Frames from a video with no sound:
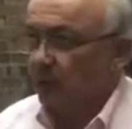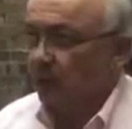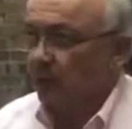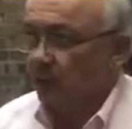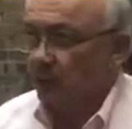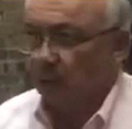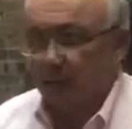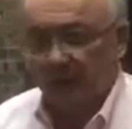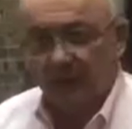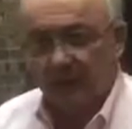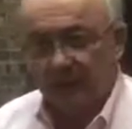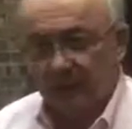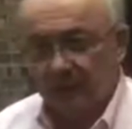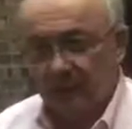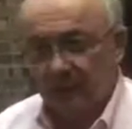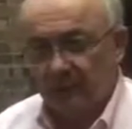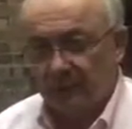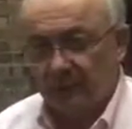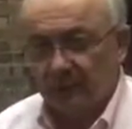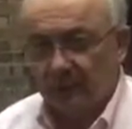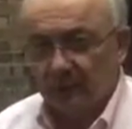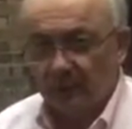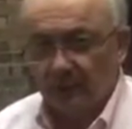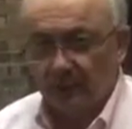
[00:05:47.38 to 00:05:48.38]
we will be
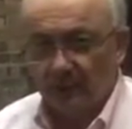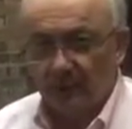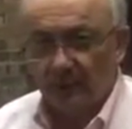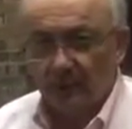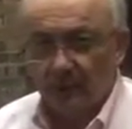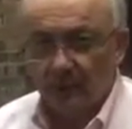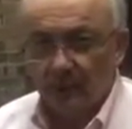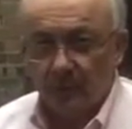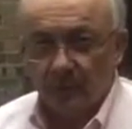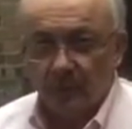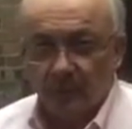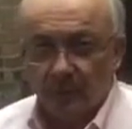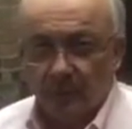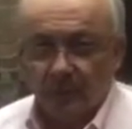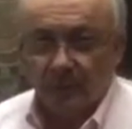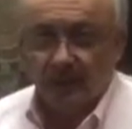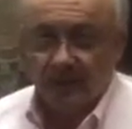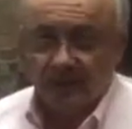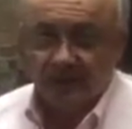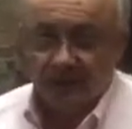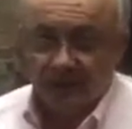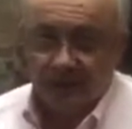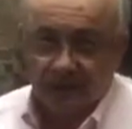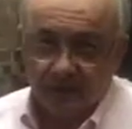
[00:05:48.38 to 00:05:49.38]
doing another book.
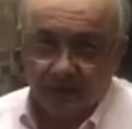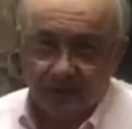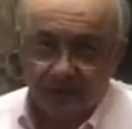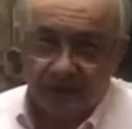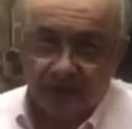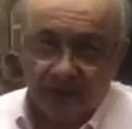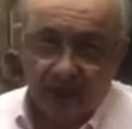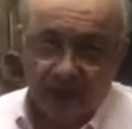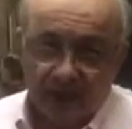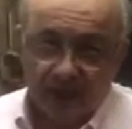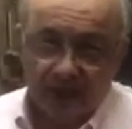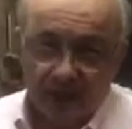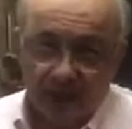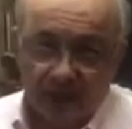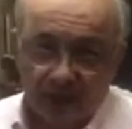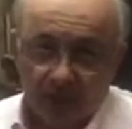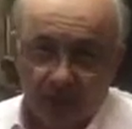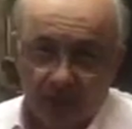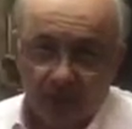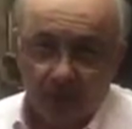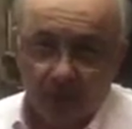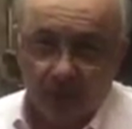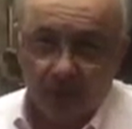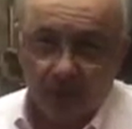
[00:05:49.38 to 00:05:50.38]
We haven't decided
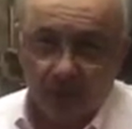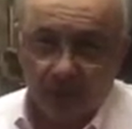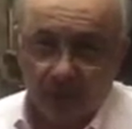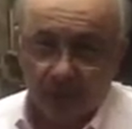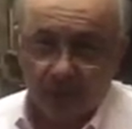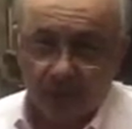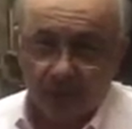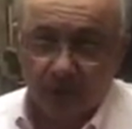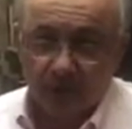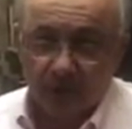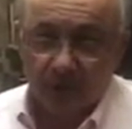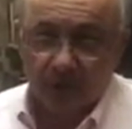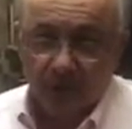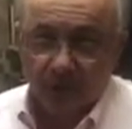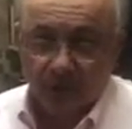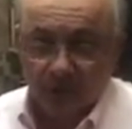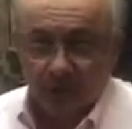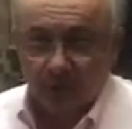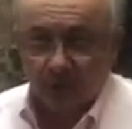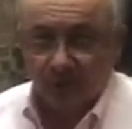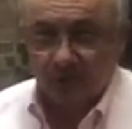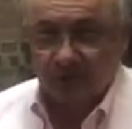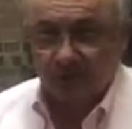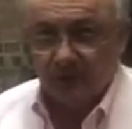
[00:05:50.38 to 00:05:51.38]
yet what we'll do, but
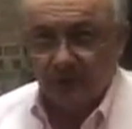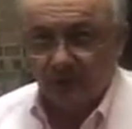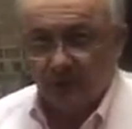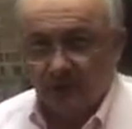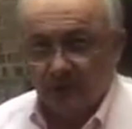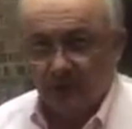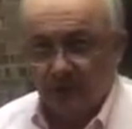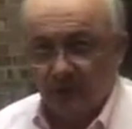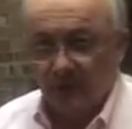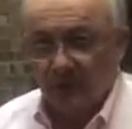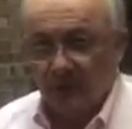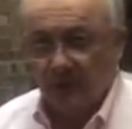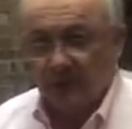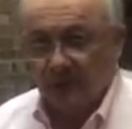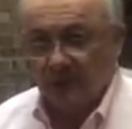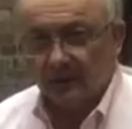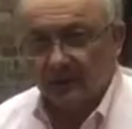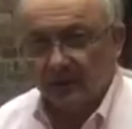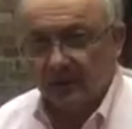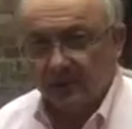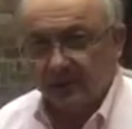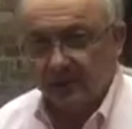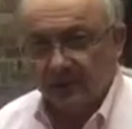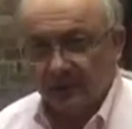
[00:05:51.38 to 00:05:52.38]
we've done
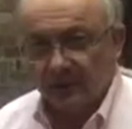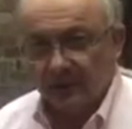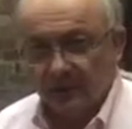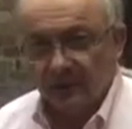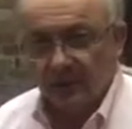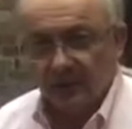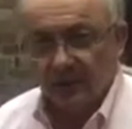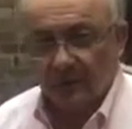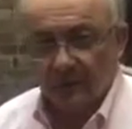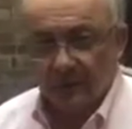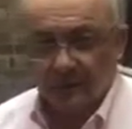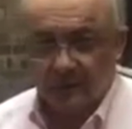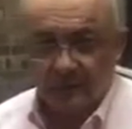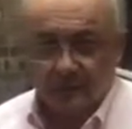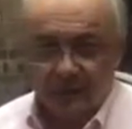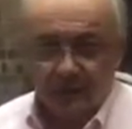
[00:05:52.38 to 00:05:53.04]
literature for